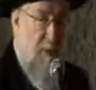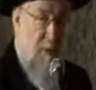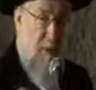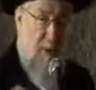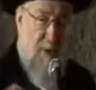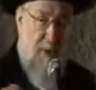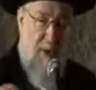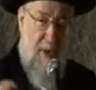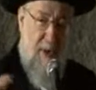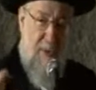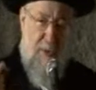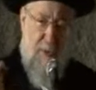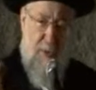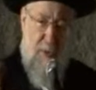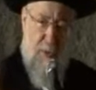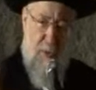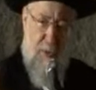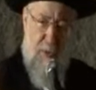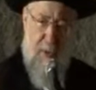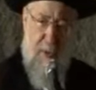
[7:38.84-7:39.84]
to that
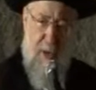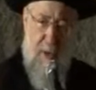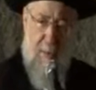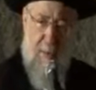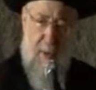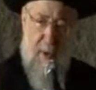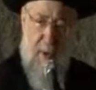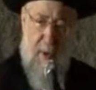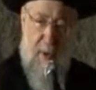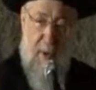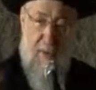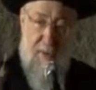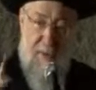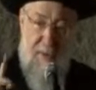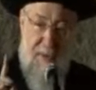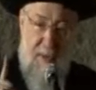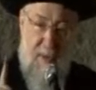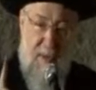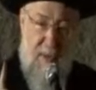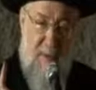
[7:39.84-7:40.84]
huge number of
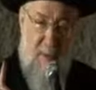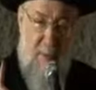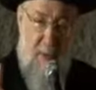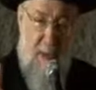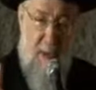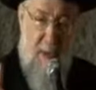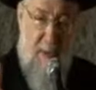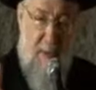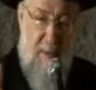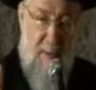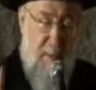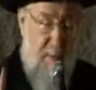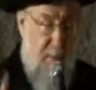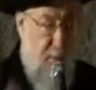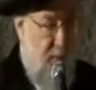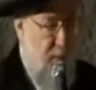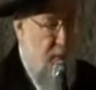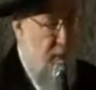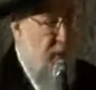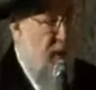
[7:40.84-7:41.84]
6 million.
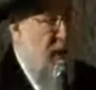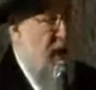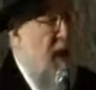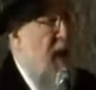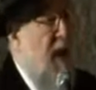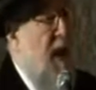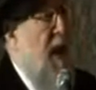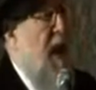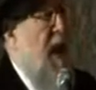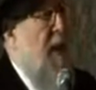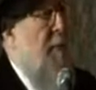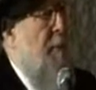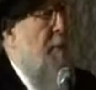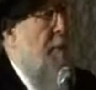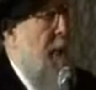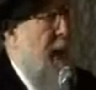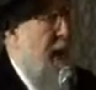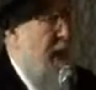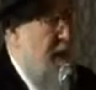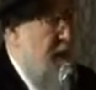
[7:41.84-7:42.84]

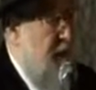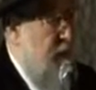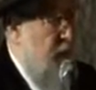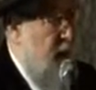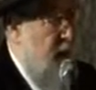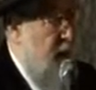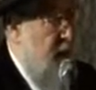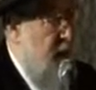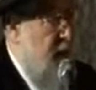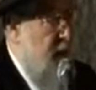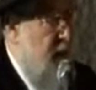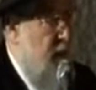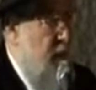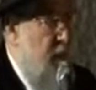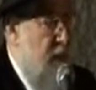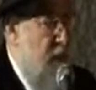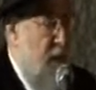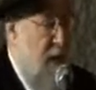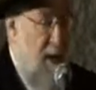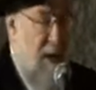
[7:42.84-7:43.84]
By the way,
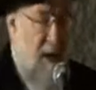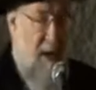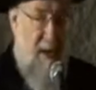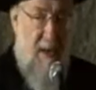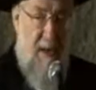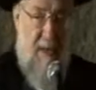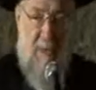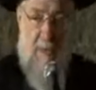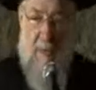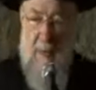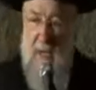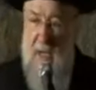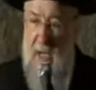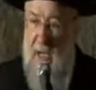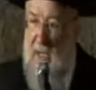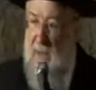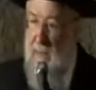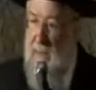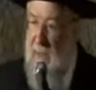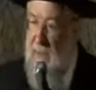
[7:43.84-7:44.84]

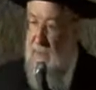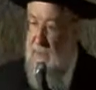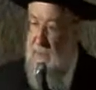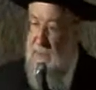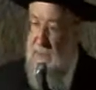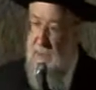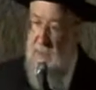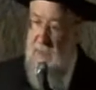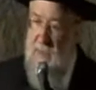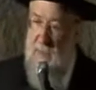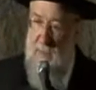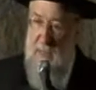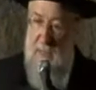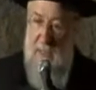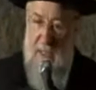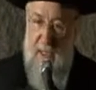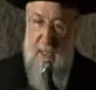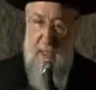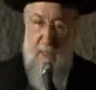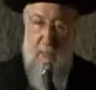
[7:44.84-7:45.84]
speaking about 6
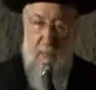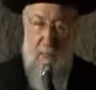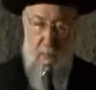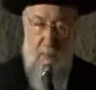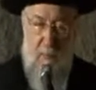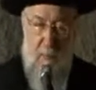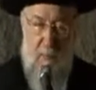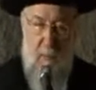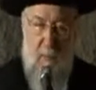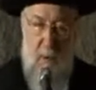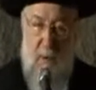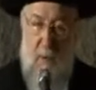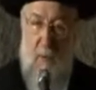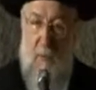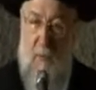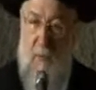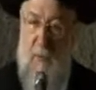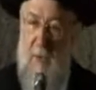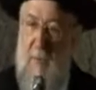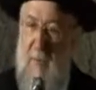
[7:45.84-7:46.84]
million,
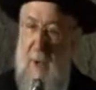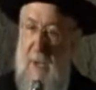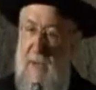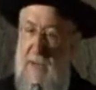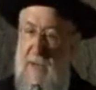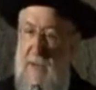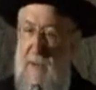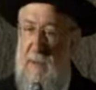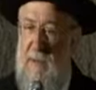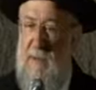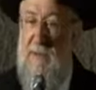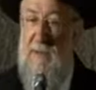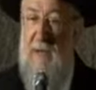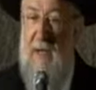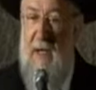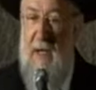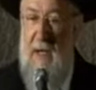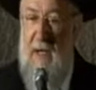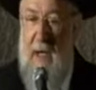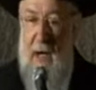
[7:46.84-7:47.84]
we must
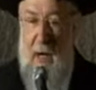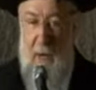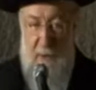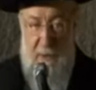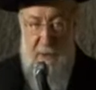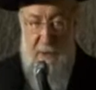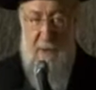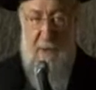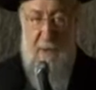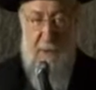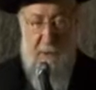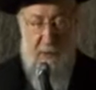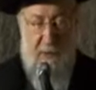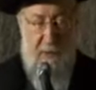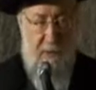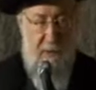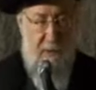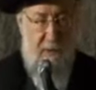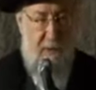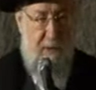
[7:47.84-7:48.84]
tell our
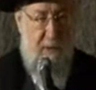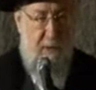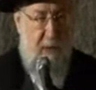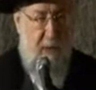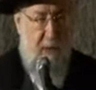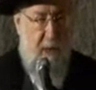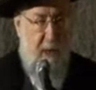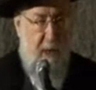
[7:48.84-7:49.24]
students